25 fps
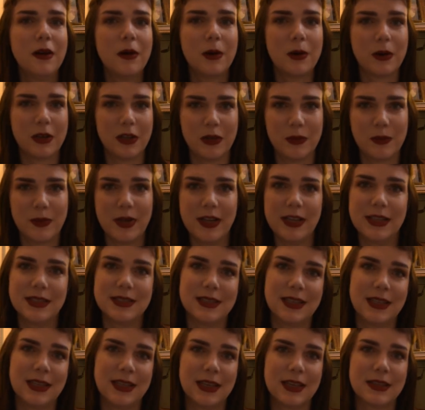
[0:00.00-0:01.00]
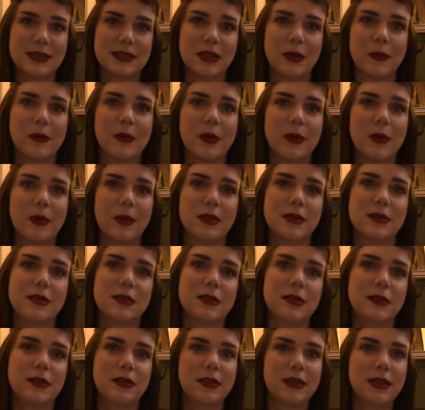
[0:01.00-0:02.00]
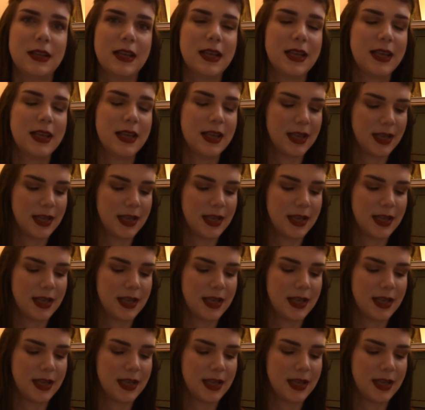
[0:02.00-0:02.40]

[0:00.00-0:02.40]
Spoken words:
oil painting at some point soon.